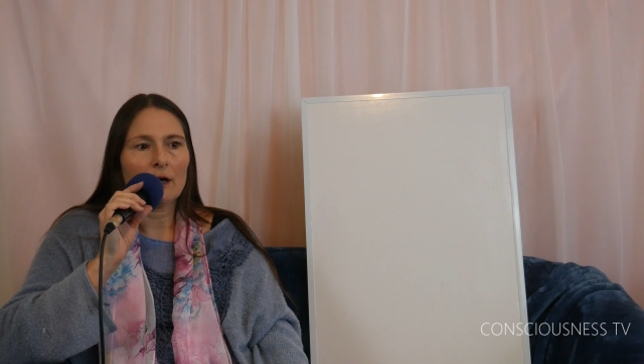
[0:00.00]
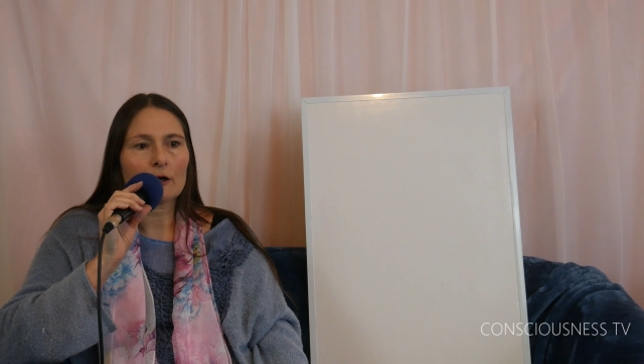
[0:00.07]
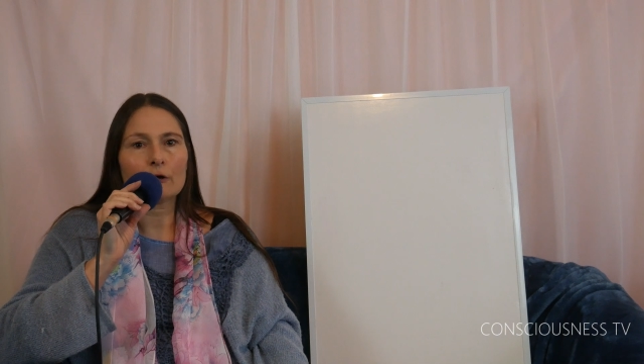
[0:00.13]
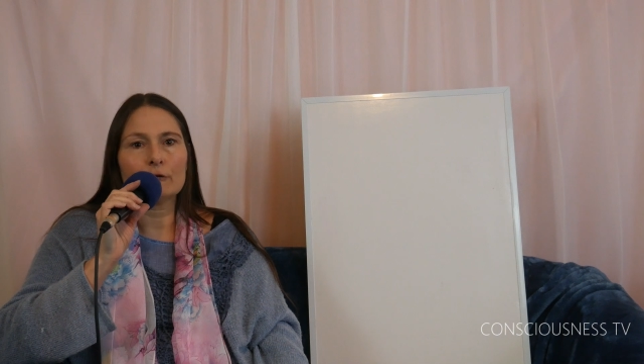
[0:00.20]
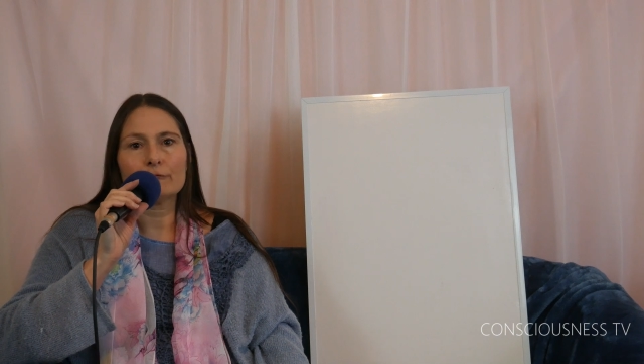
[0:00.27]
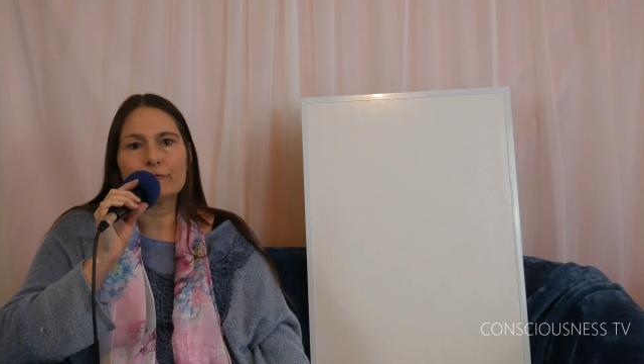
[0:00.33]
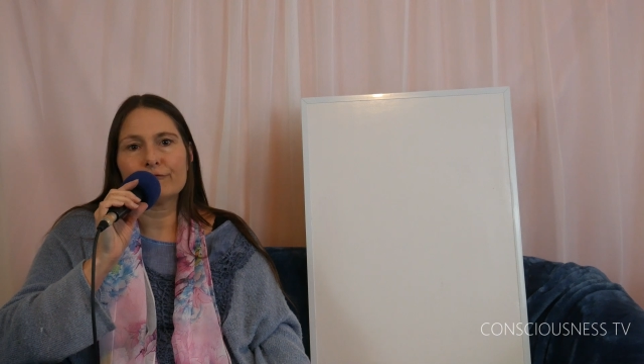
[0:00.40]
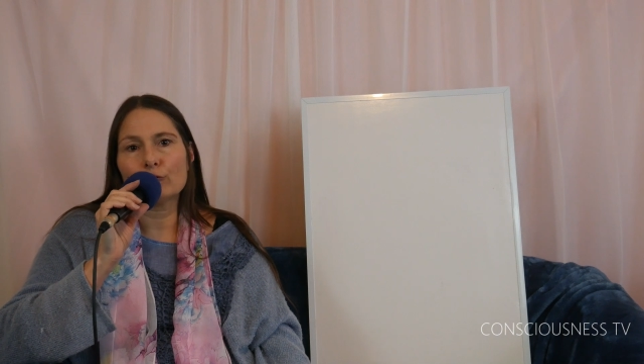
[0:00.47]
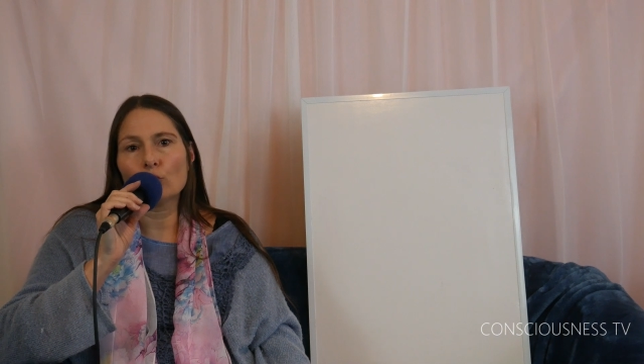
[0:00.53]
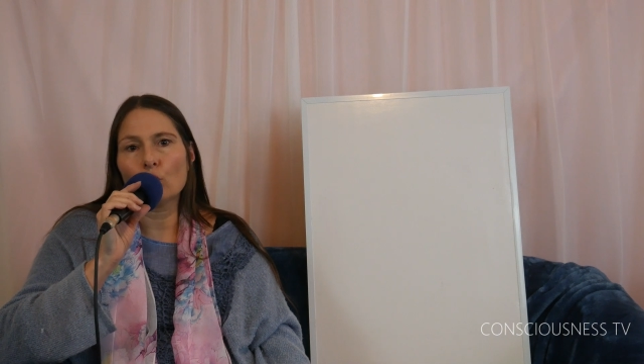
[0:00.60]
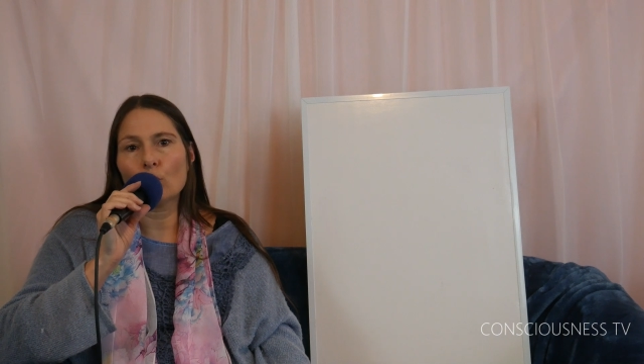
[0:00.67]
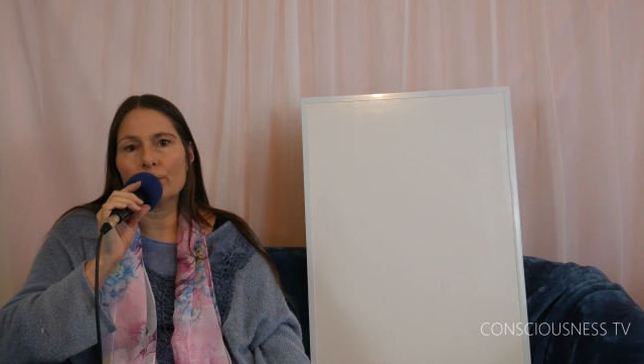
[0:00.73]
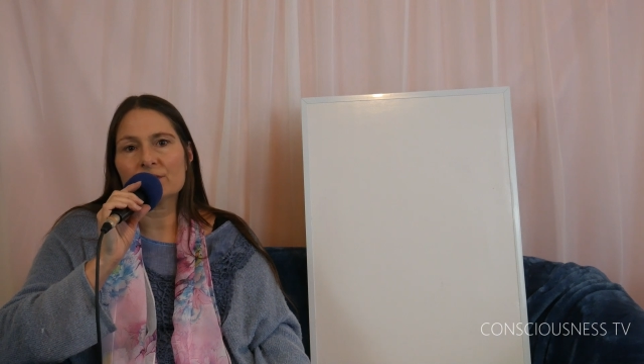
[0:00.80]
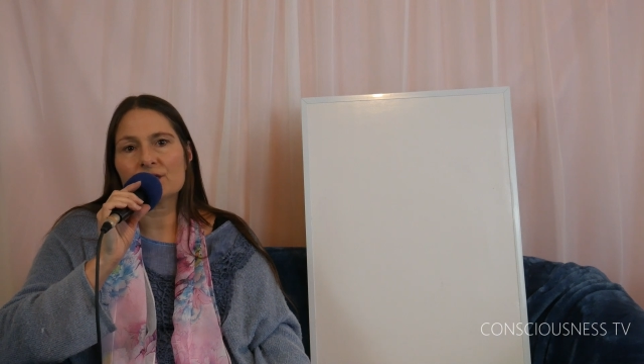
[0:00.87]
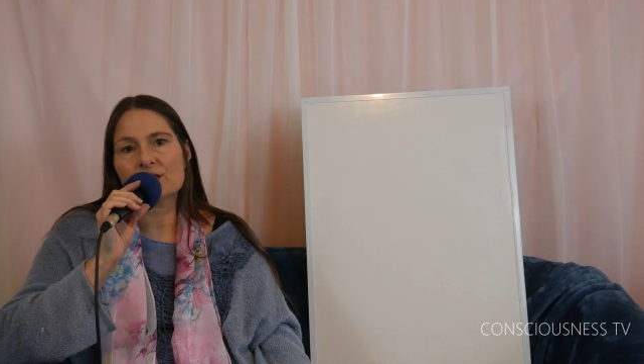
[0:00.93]

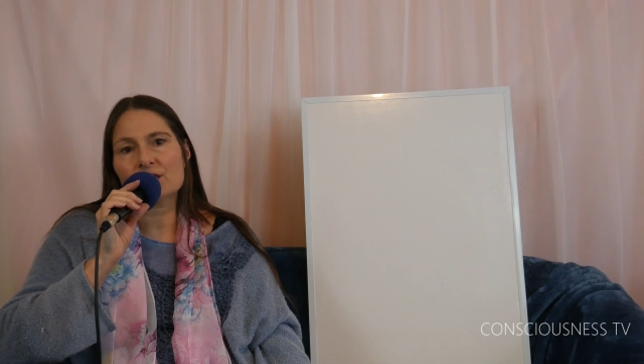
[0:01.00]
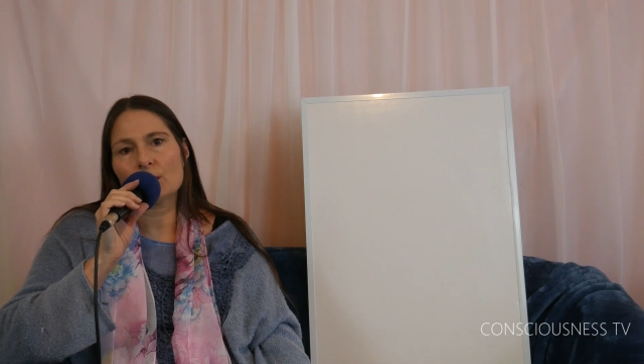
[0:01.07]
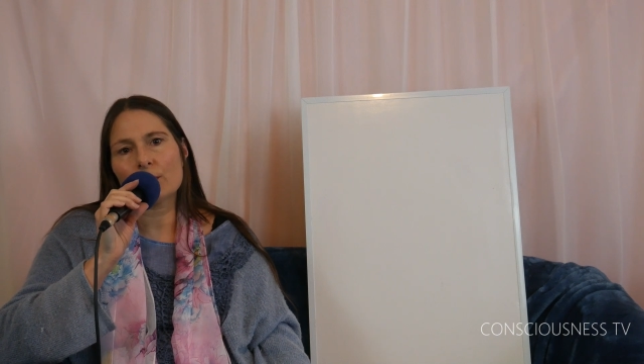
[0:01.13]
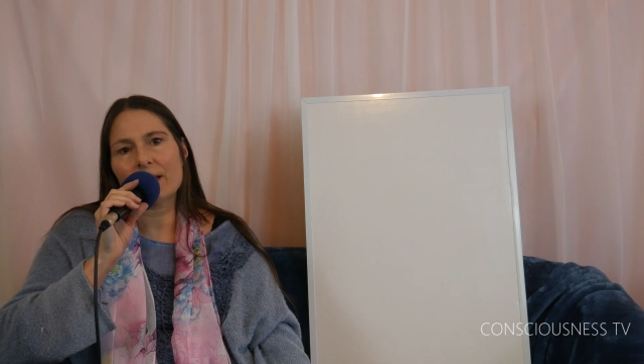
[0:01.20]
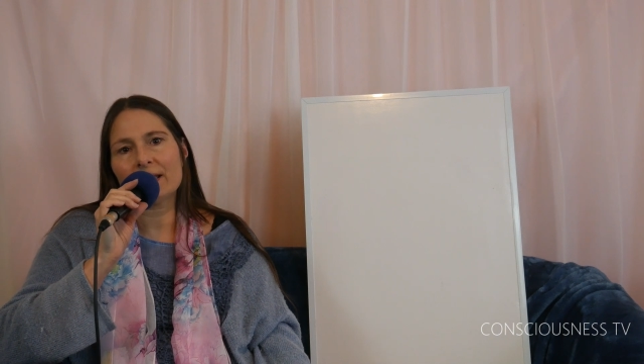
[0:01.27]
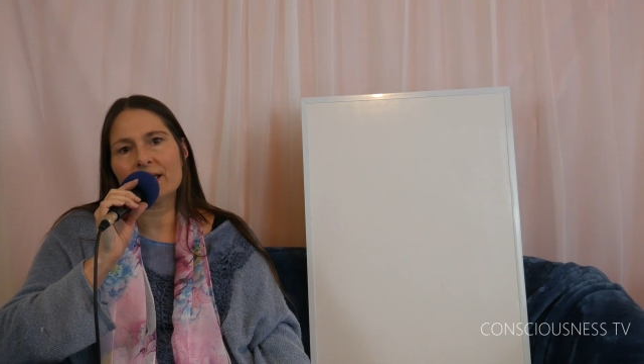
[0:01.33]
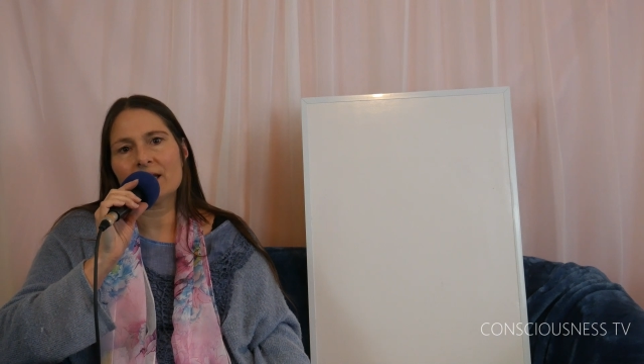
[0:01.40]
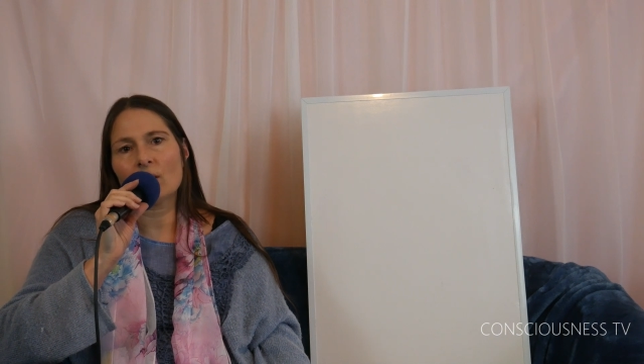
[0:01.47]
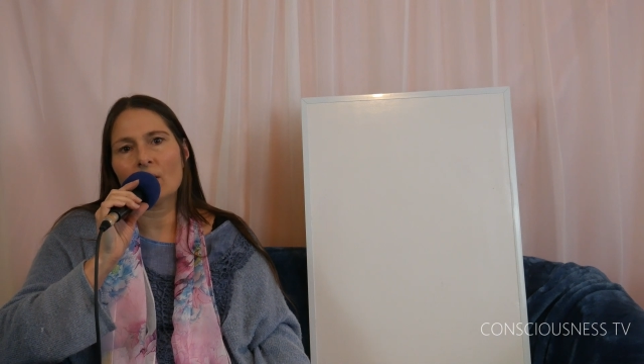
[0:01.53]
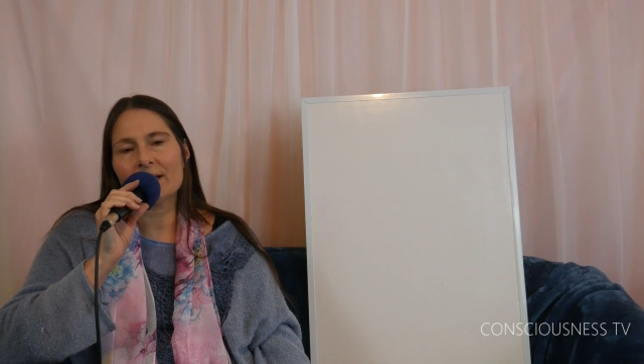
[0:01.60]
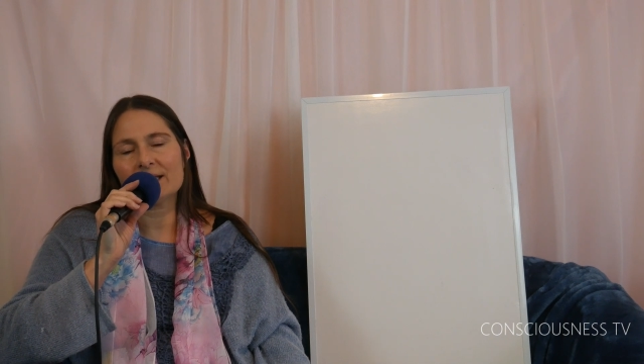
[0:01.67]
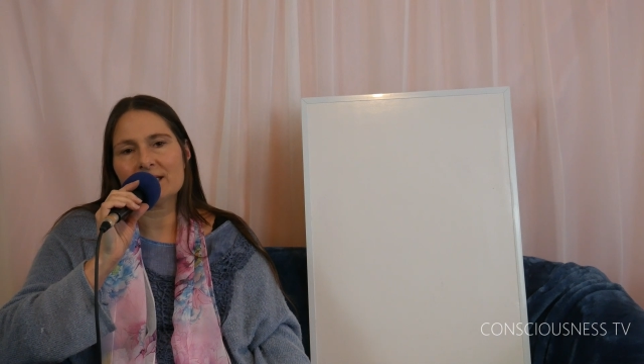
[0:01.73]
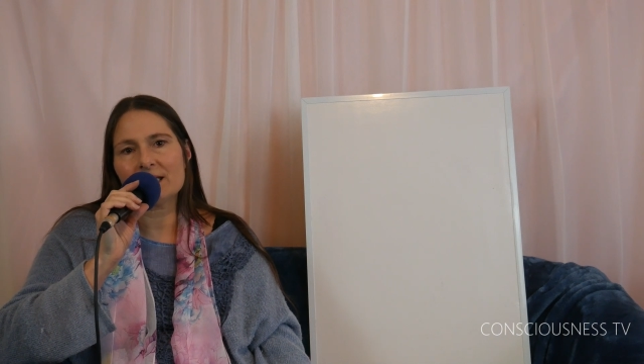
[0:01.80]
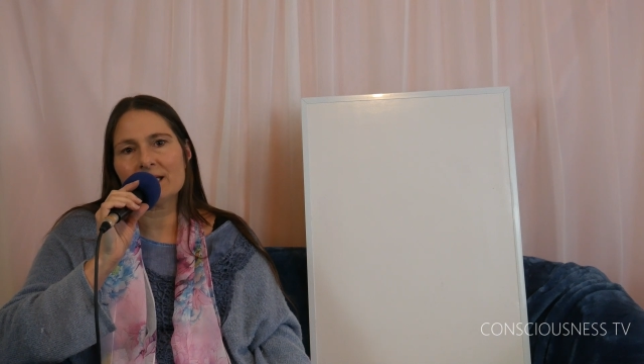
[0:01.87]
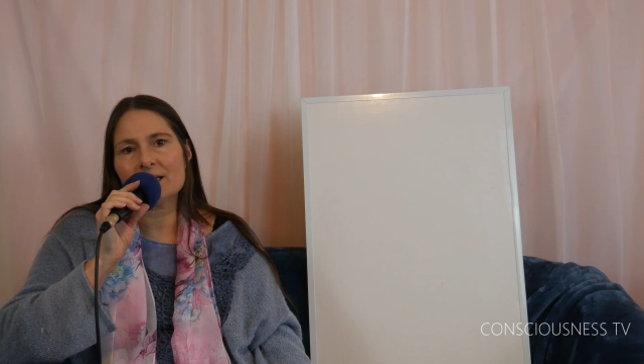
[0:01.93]
conformed to any
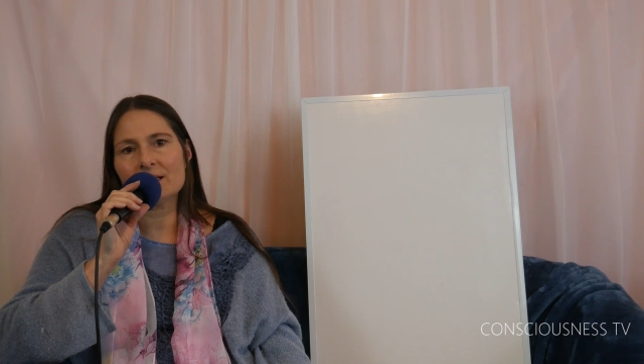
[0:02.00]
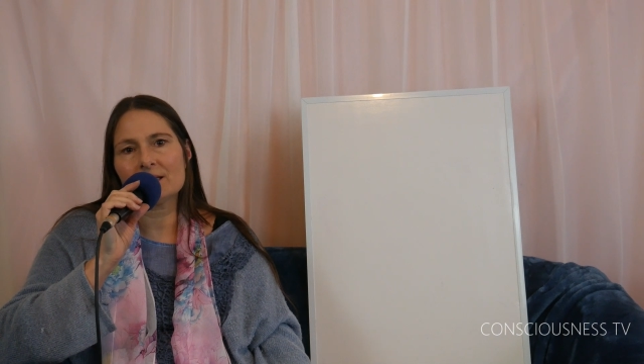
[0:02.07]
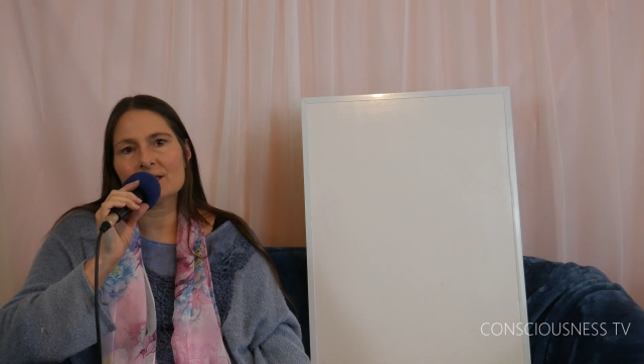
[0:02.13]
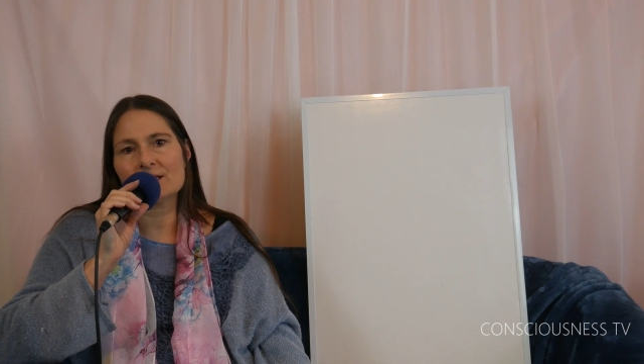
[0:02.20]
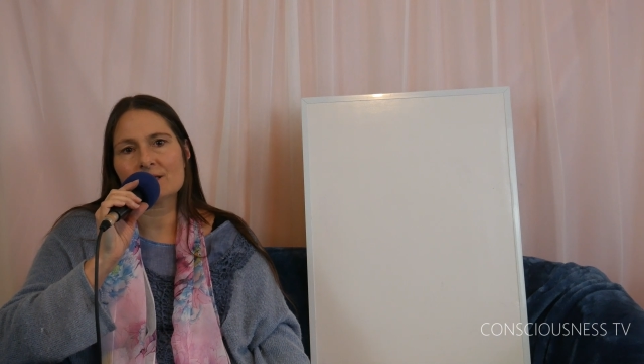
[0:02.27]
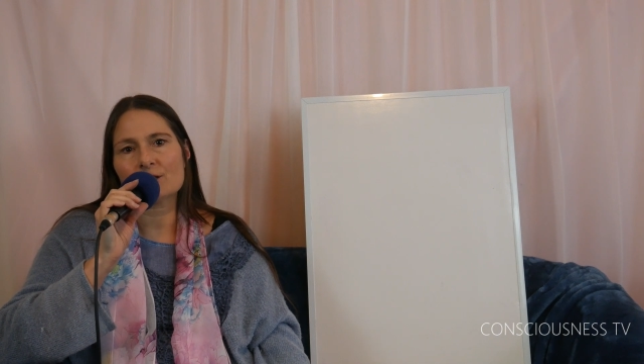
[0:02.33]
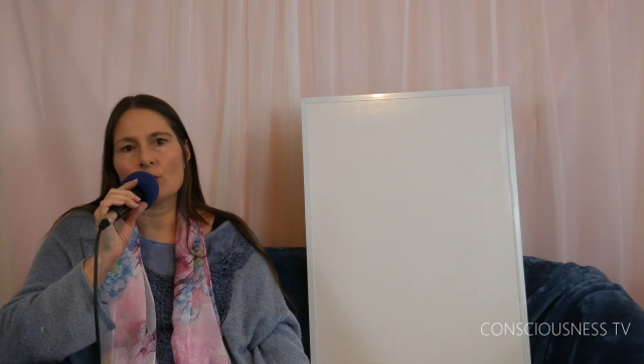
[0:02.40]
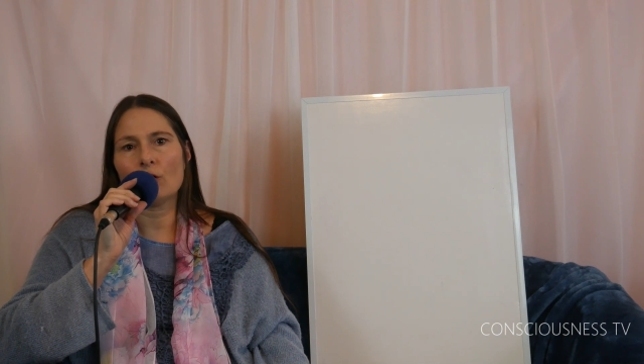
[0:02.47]
ideas